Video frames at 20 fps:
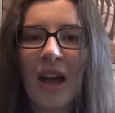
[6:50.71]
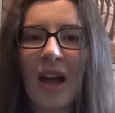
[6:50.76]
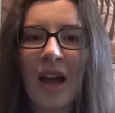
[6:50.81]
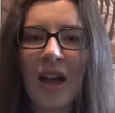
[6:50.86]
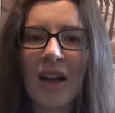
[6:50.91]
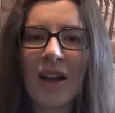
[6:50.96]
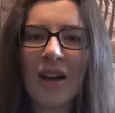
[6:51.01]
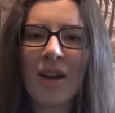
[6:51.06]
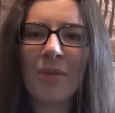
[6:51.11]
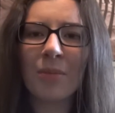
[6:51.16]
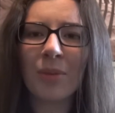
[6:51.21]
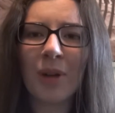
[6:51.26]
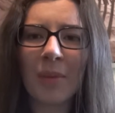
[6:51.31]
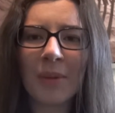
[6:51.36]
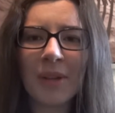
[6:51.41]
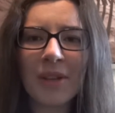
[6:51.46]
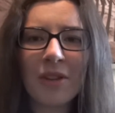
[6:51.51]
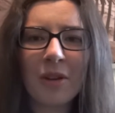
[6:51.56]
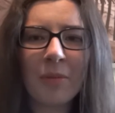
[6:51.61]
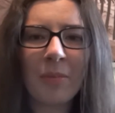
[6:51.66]

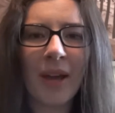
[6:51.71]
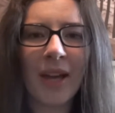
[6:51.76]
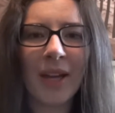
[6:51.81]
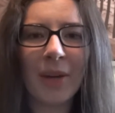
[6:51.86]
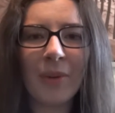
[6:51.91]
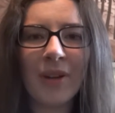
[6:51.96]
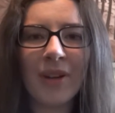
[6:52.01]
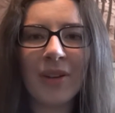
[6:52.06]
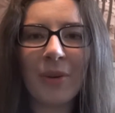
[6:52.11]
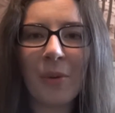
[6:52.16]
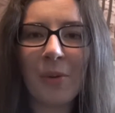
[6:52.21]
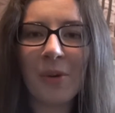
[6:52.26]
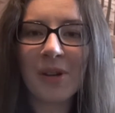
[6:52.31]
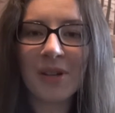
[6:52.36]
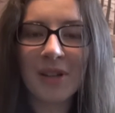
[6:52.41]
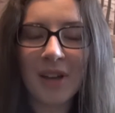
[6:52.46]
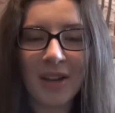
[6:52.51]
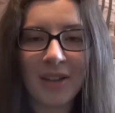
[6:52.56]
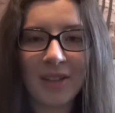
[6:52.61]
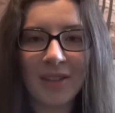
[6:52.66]
Probably either a penguin or a
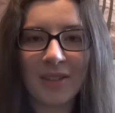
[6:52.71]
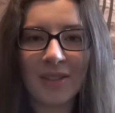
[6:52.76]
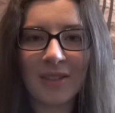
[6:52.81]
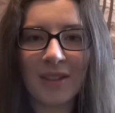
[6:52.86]
duck.